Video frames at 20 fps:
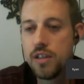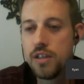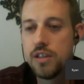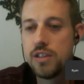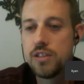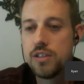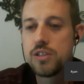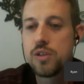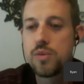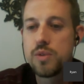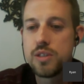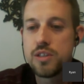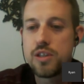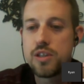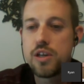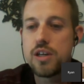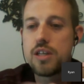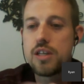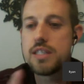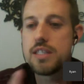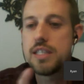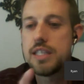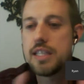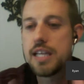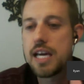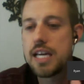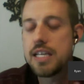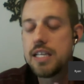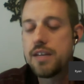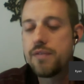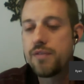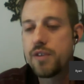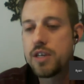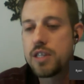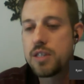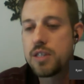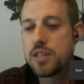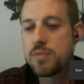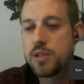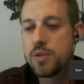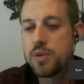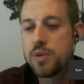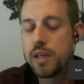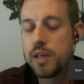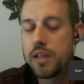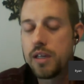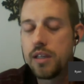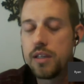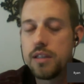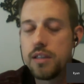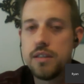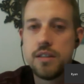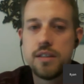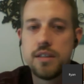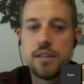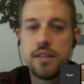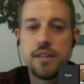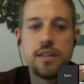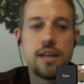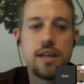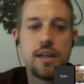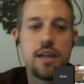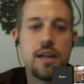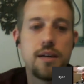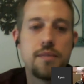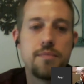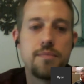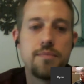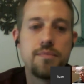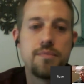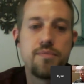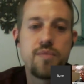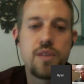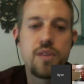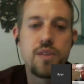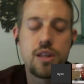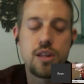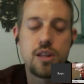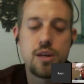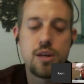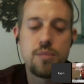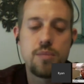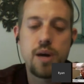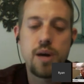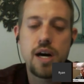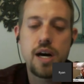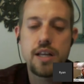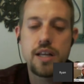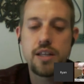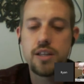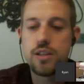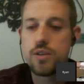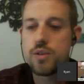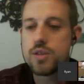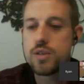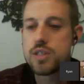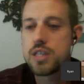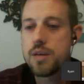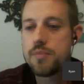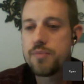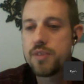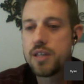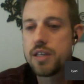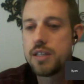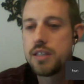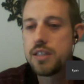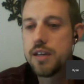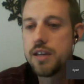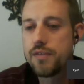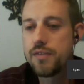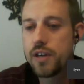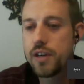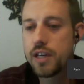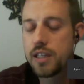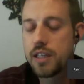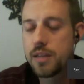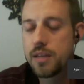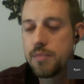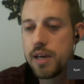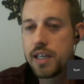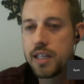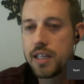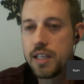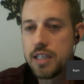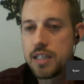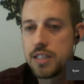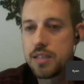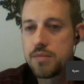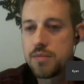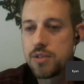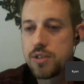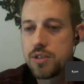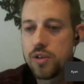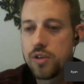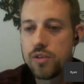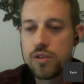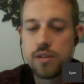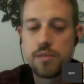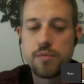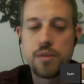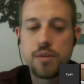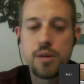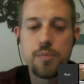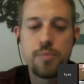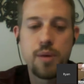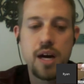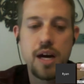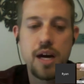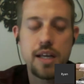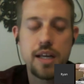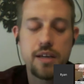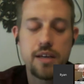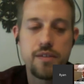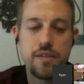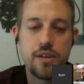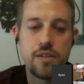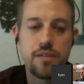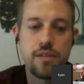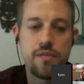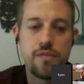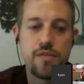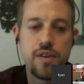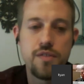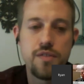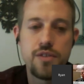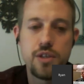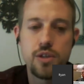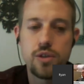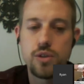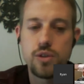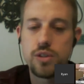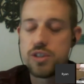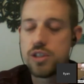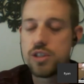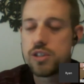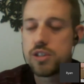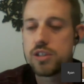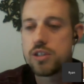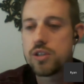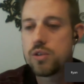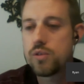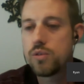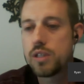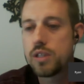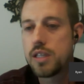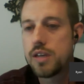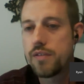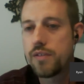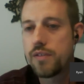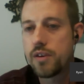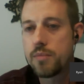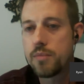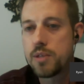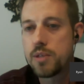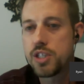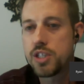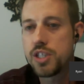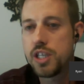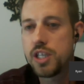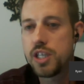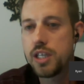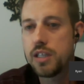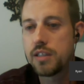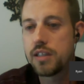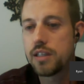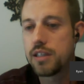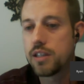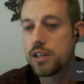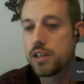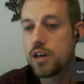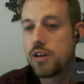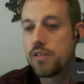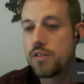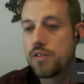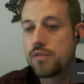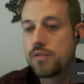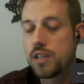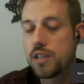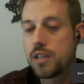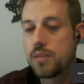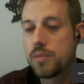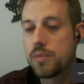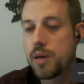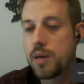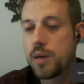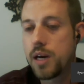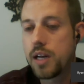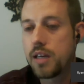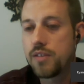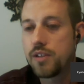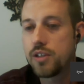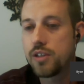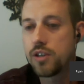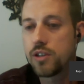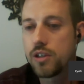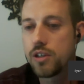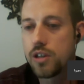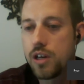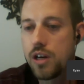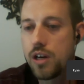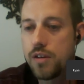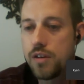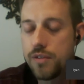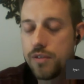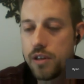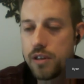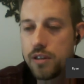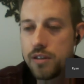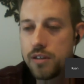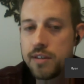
So we started to see that difference between the body. There was something different in the mechanism. So the body of a 50-year-old is just a totally different machine than the body of a younger golfer.